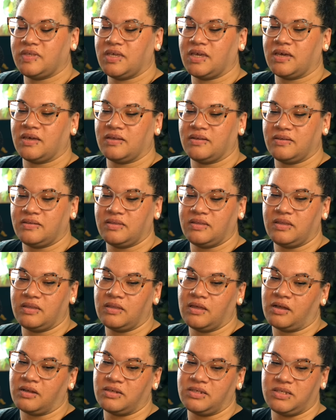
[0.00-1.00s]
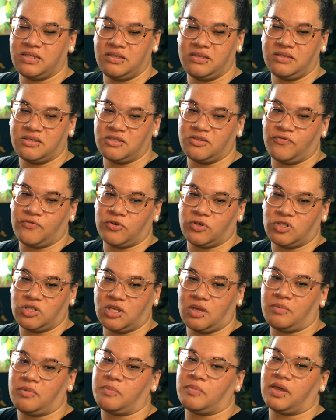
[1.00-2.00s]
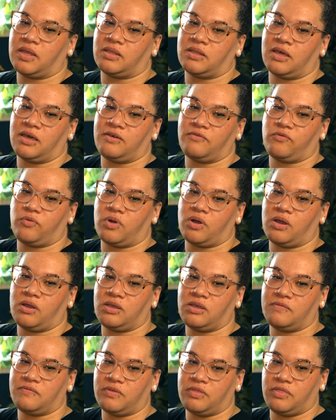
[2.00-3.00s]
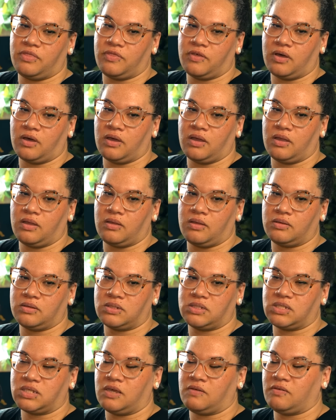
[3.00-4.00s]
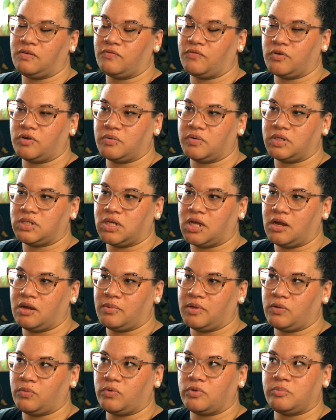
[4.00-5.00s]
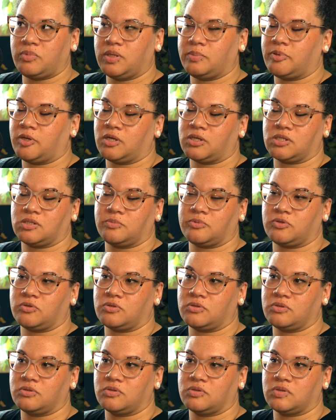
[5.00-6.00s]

Yeah. Honestly, this is the first time in my life where I even thought saving for retirement would be possible.